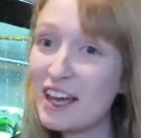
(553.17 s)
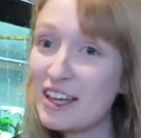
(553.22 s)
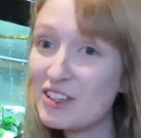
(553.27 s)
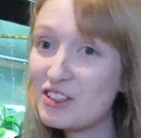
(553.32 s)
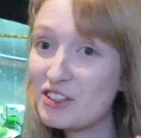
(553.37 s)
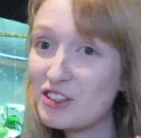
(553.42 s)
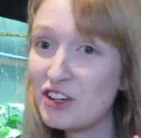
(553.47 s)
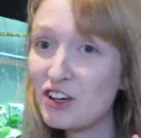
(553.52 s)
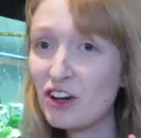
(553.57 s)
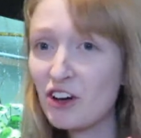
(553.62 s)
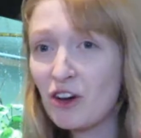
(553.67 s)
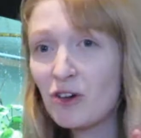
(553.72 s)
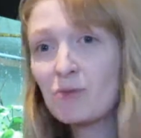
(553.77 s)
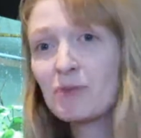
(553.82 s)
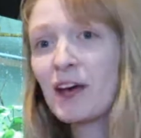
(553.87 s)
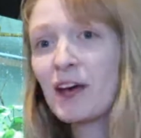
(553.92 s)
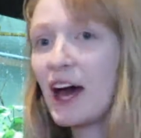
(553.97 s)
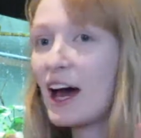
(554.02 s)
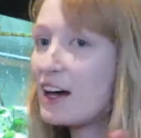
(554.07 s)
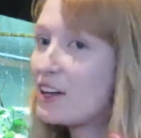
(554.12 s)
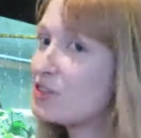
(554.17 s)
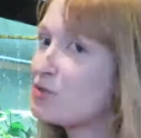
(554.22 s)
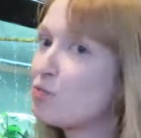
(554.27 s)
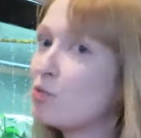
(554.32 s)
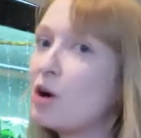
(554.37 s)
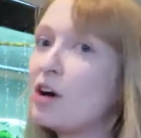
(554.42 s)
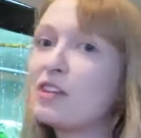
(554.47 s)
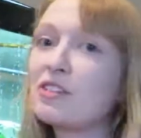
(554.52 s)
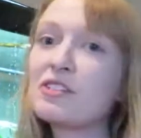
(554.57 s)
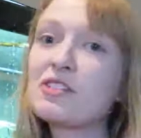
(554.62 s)
There's Europe that has
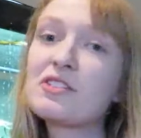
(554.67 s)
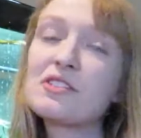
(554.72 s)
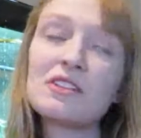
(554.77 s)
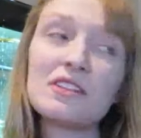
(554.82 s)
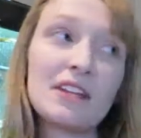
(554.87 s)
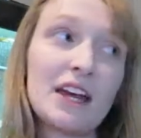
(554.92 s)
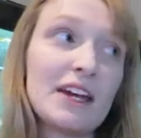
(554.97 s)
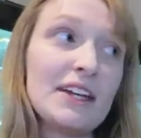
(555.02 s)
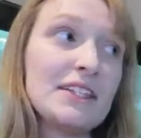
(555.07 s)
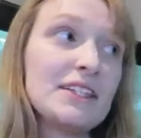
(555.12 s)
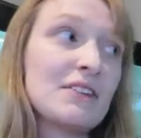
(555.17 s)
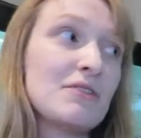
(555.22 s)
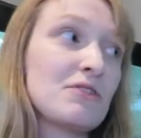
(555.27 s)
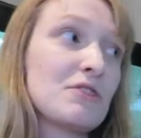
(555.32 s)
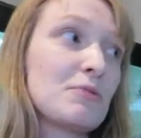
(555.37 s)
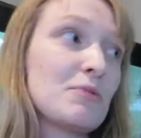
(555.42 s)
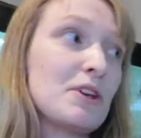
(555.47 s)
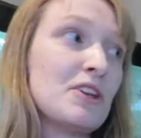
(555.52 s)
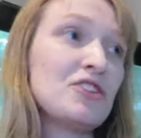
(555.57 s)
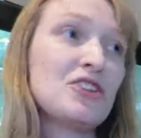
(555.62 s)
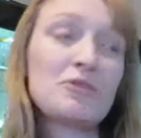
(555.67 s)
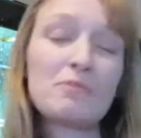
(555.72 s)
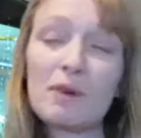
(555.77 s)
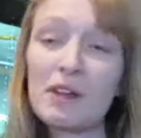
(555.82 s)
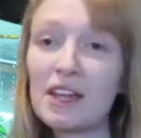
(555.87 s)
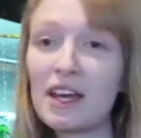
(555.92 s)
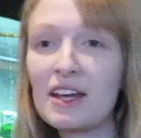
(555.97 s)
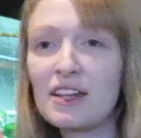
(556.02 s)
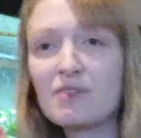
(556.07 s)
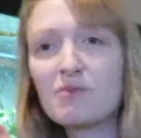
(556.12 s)
one native species,
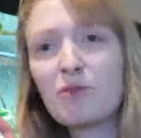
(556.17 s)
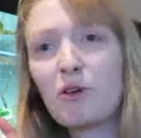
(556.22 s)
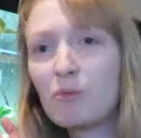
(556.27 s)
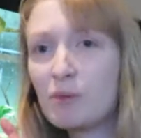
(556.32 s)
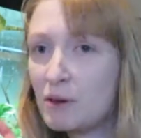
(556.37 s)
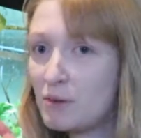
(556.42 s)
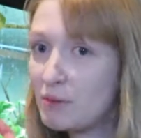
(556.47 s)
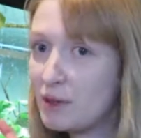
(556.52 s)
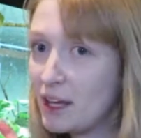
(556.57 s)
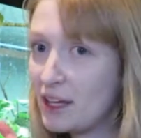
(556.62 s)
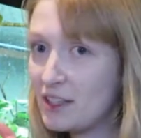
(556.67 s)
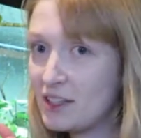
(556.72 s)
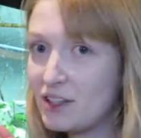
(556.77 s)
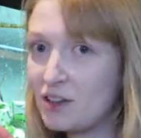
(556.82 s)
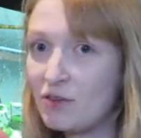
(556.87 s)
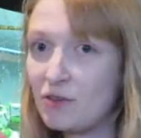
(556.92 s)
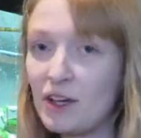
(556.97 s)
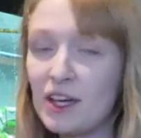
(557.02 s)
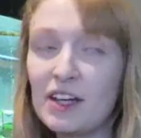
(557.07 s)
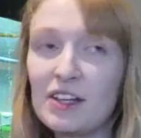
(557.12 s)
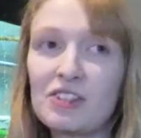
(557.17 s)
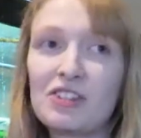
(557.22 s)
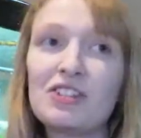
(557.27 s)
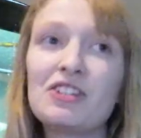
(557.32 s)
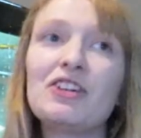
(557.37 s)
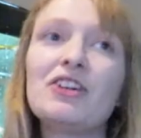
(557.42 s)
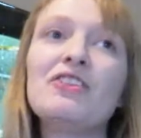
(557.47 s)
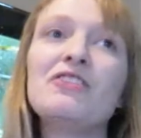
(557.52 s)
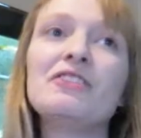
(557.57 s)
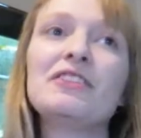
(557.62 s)
but there's probably plenty of
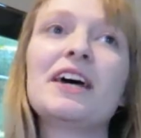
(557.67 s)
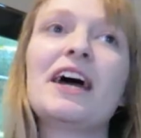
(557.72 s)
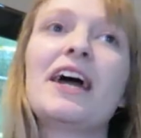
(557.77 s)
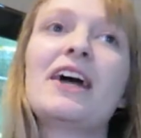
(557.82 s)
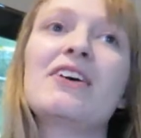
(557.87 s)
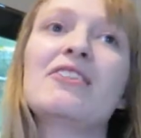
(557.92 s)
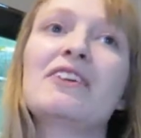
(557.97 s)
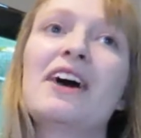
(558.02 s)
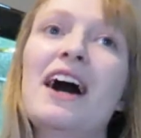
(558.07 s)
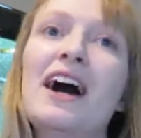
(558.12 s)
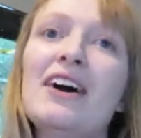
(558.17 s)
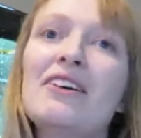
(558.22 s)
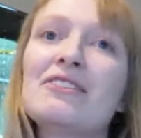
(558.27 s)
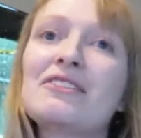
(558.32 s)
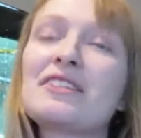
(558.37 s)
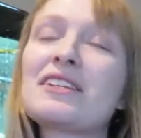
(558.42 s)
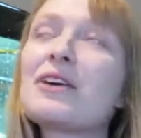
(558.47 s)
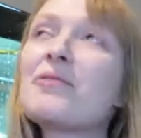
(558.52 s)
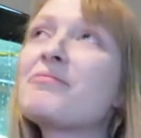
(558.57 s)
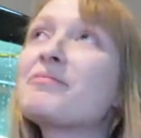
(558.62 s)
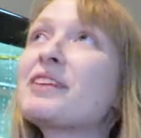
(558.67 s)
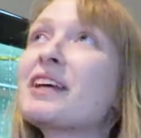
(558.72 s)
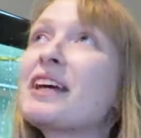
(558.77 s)
Icteluridae around.